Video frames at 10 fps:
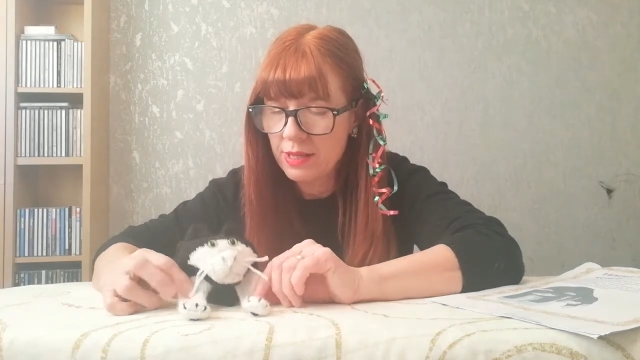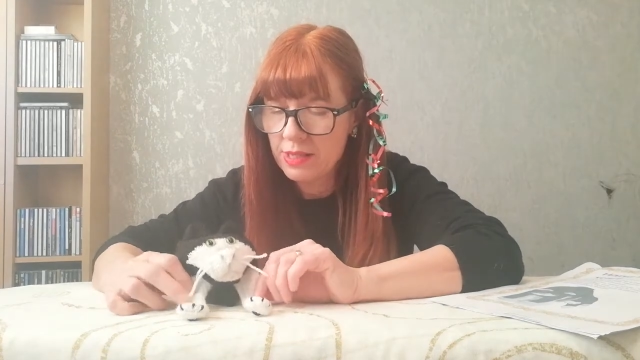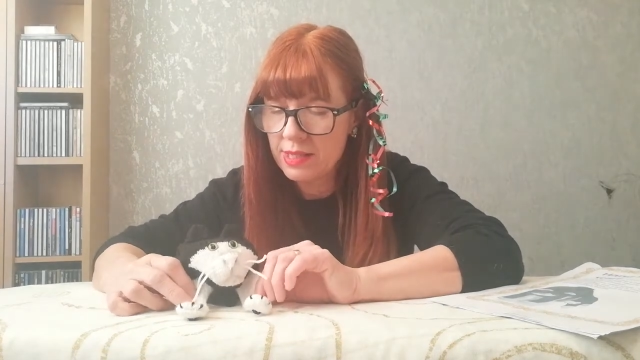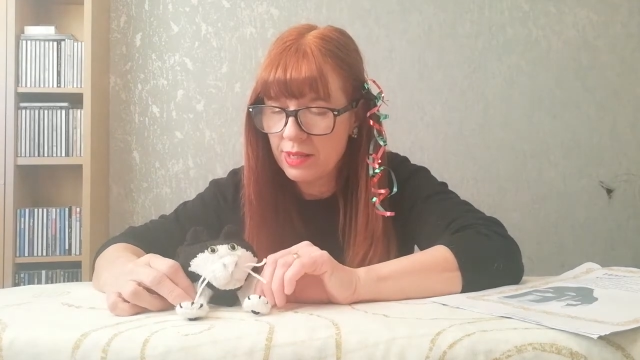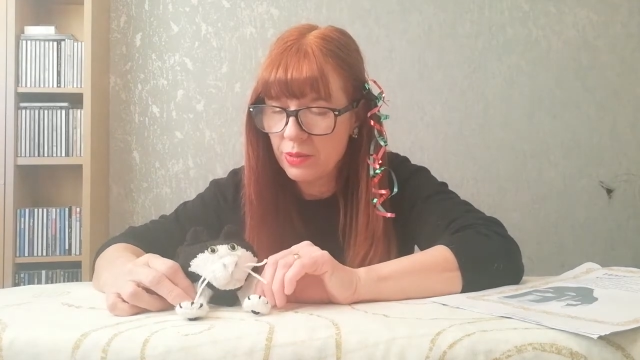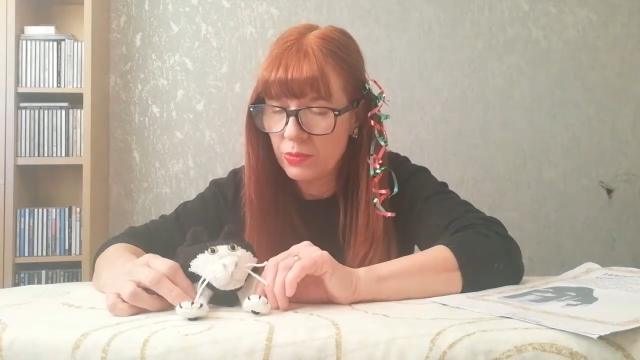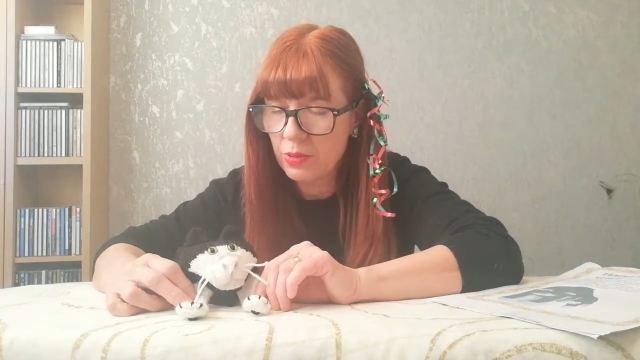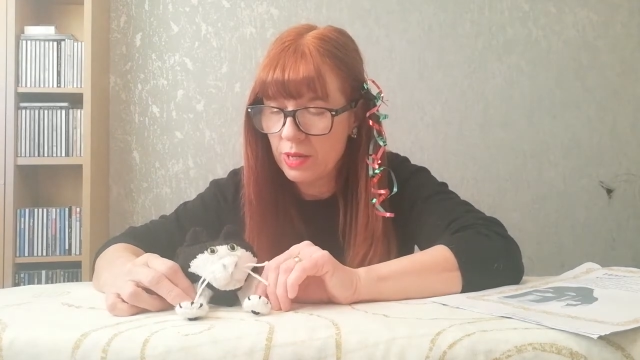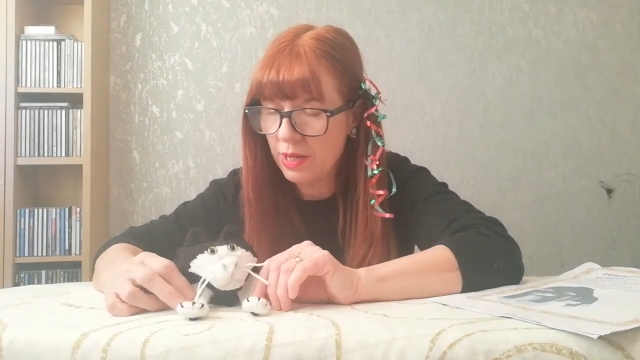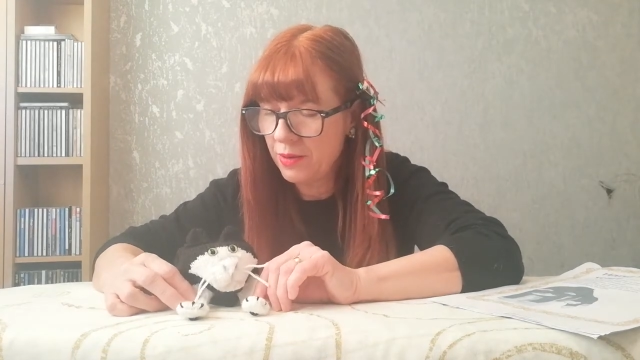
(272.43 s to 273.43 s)

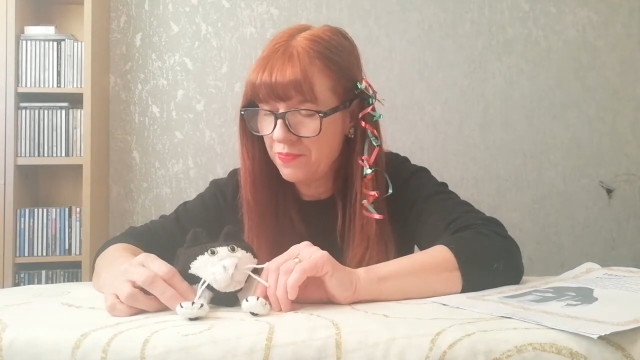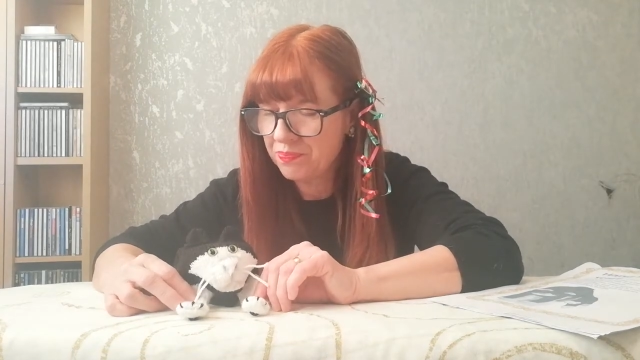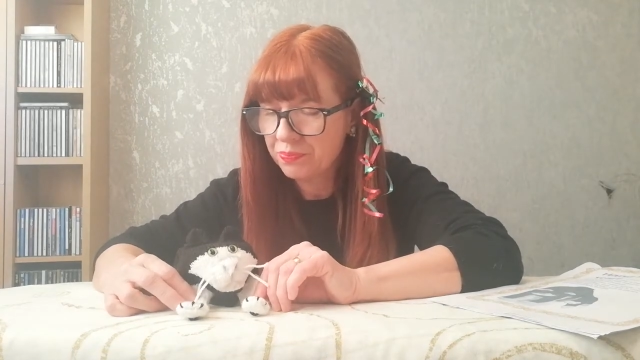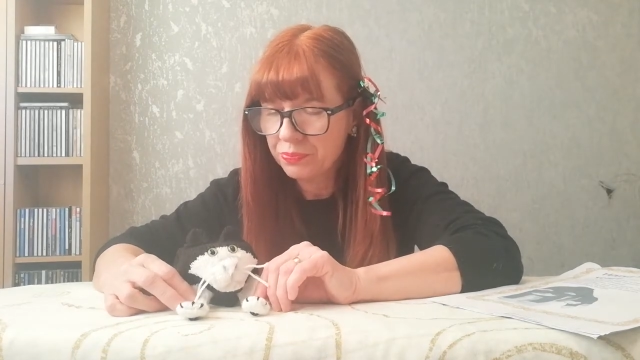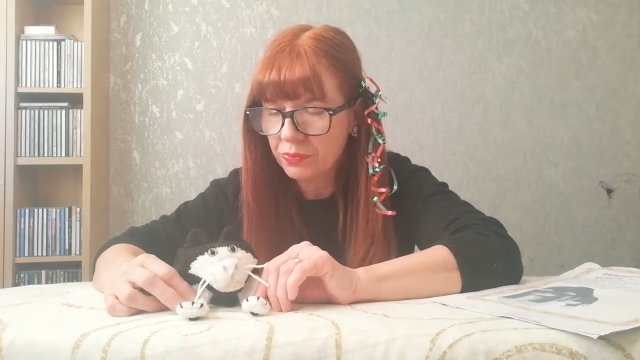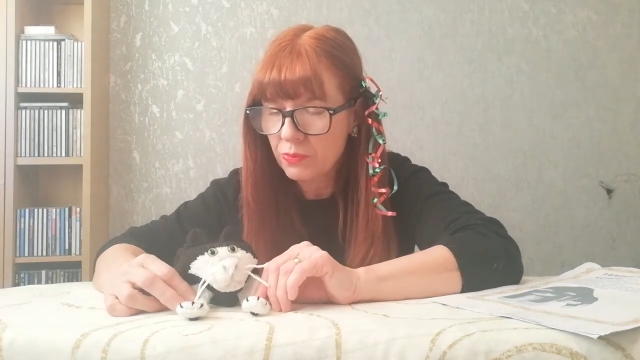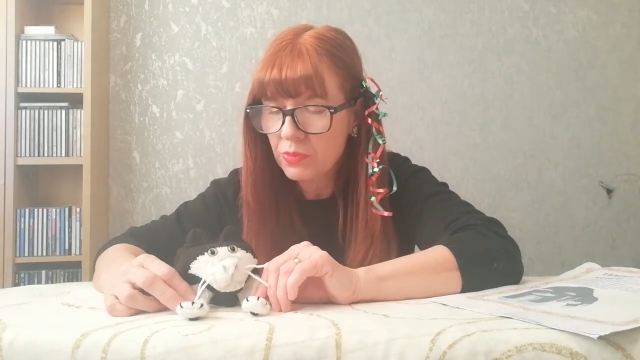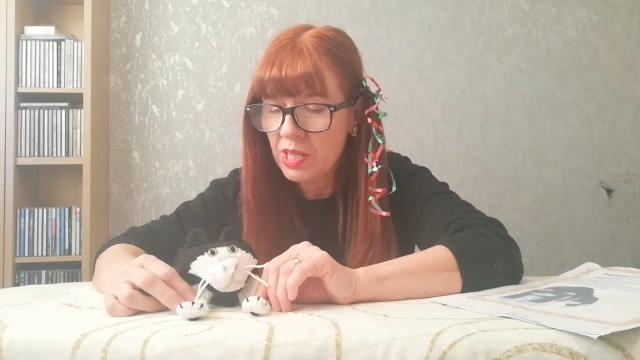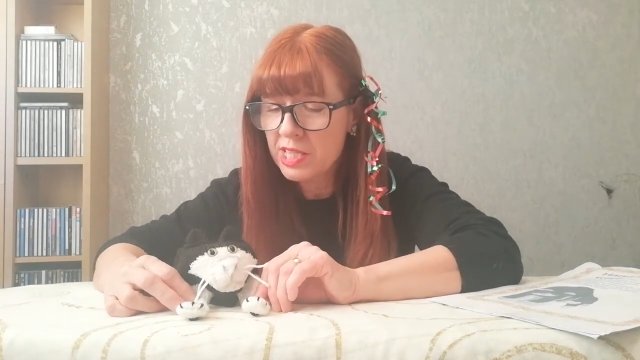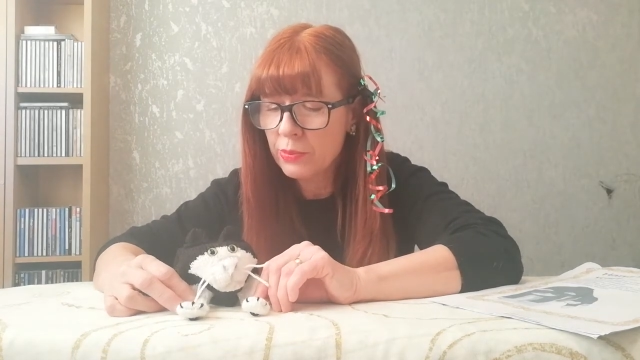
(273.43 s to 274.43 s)
So
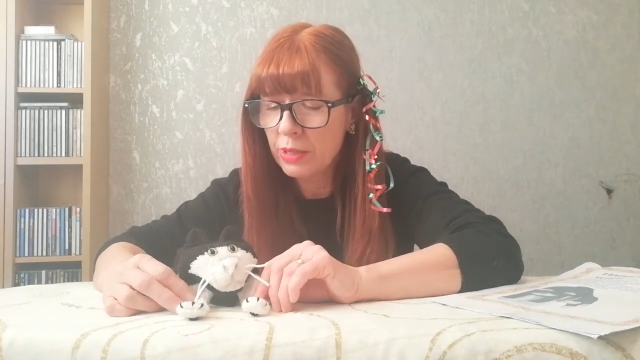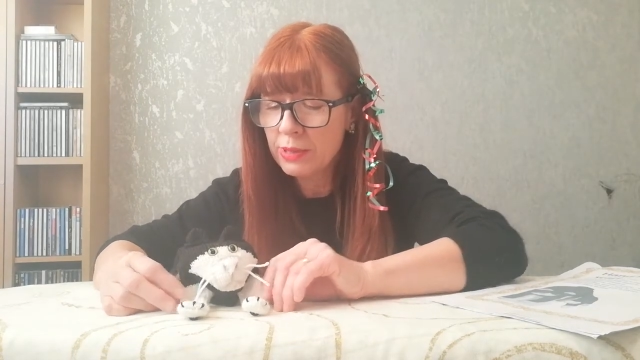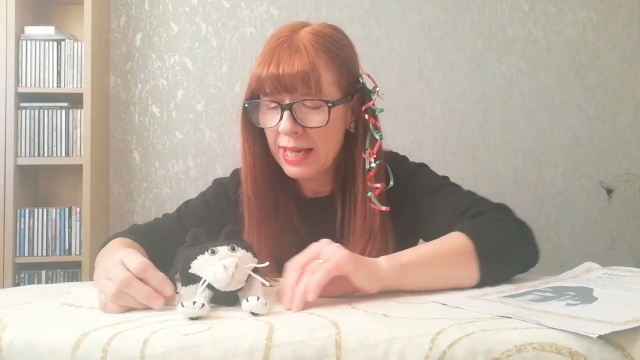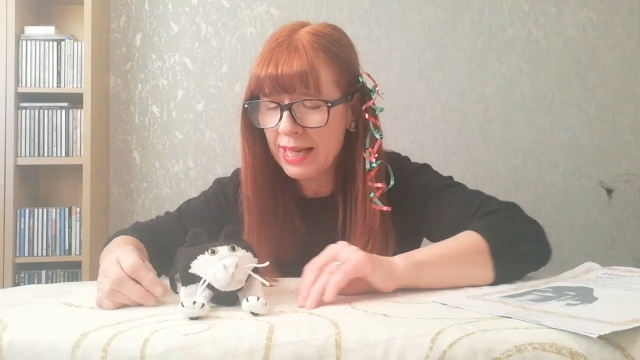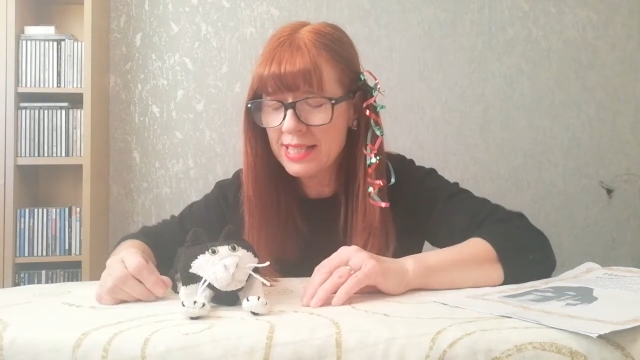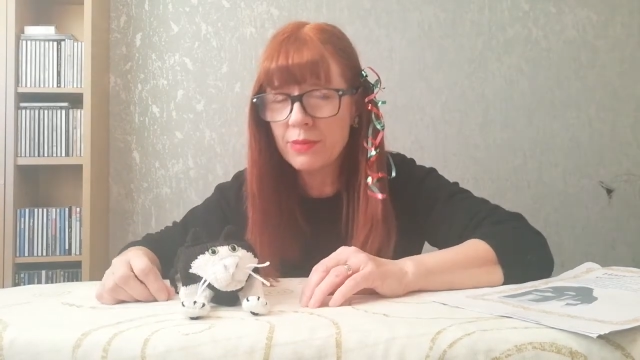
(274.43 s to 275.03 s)
okay,